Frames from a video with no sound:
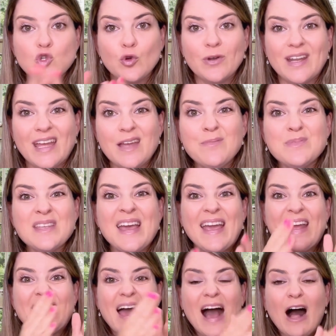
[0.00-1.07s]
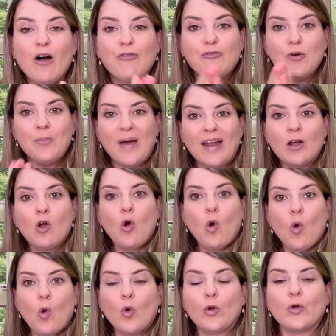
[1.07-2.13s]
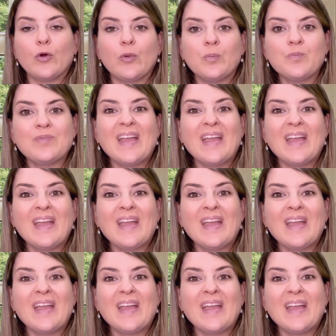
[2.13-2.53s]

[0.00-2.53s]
or names in alphabetical order.